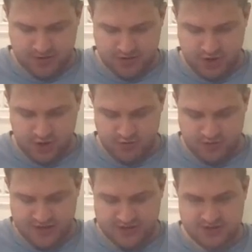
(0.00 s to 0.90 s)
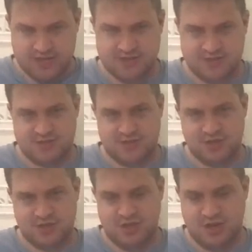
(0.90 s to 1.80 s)
So that's
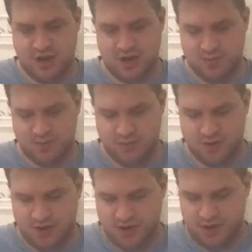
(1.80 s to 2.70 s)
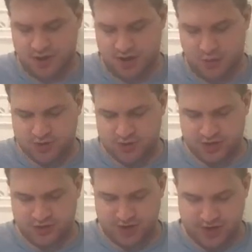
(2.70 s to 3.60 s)
good. I was
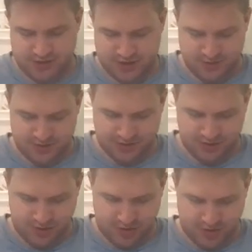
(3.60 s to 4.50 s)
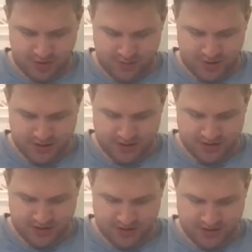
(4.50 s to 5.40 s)
gonna try to see what it's called, but
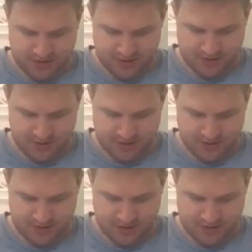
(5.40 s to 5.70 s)
it's